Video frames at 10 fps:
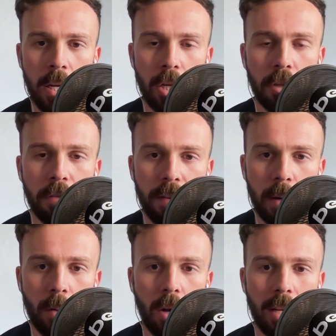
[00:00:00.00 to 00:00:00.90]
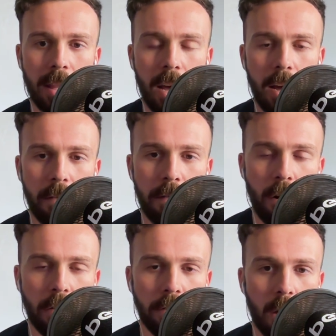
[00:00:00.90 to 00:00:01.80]
I just feel like that
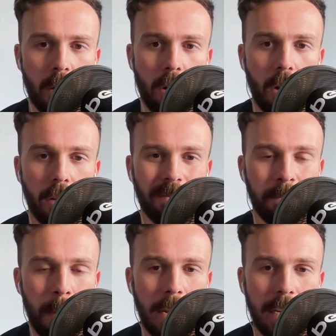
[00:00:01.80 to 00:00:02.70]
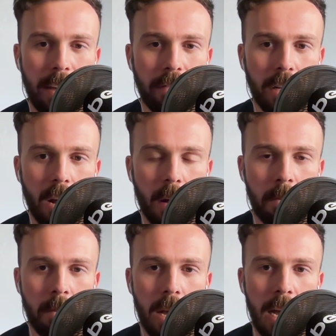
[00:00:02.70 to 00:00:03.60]
5-goal line may never
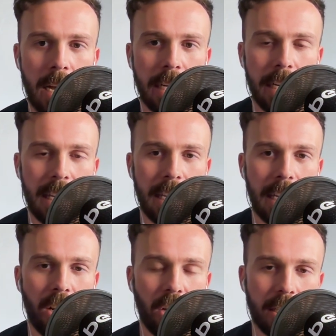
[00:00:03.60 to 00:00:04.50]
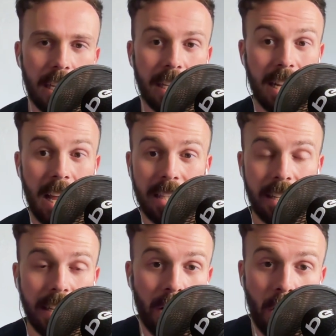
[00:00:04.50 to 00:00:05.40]
come. And like I said, it's landed
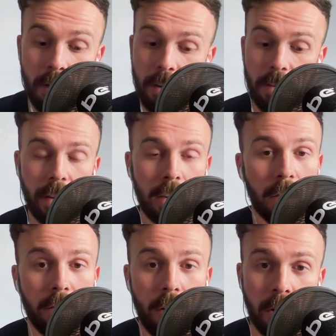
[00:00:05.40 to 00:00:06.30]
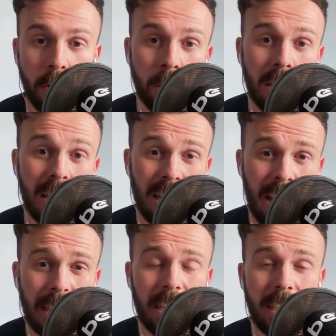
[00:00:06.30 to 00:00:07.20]
in a lot of FA Cup finals and it's
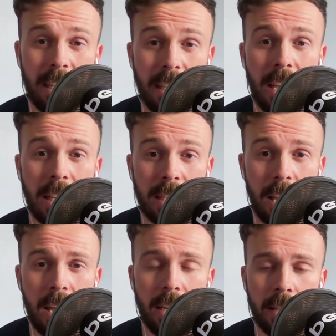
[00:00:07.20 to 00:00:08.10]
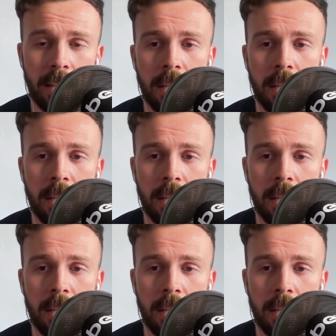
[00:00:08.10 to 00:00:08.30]
landed in this head-to-head